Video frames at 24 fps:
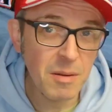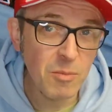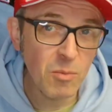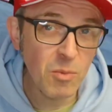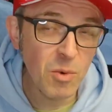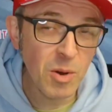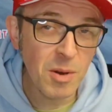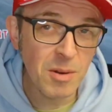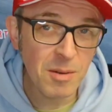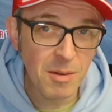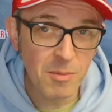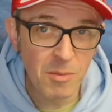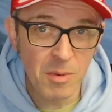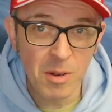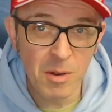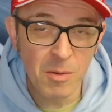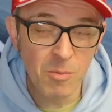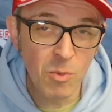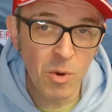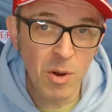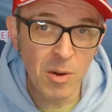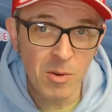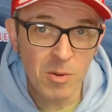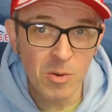while
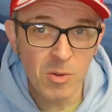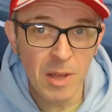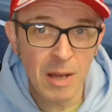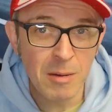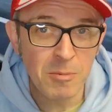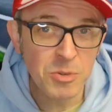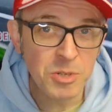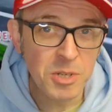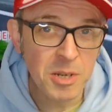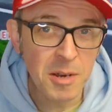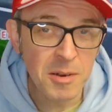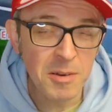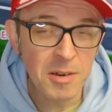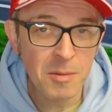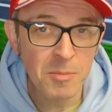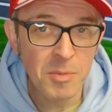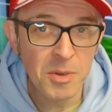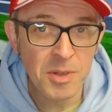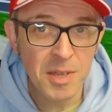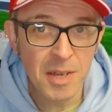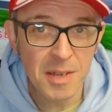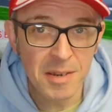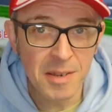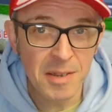all that was going on
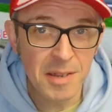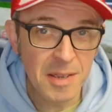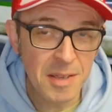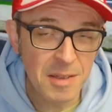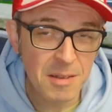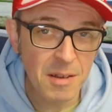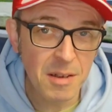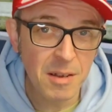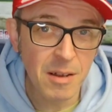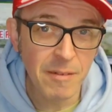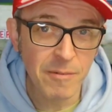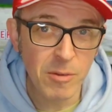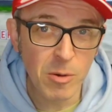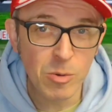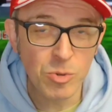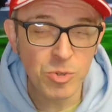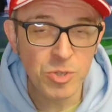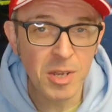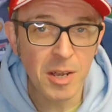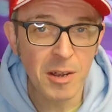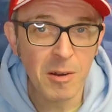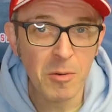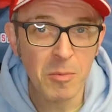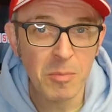with Eddie, I've
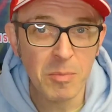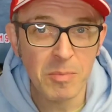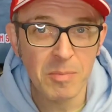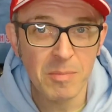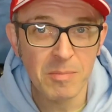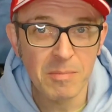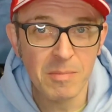also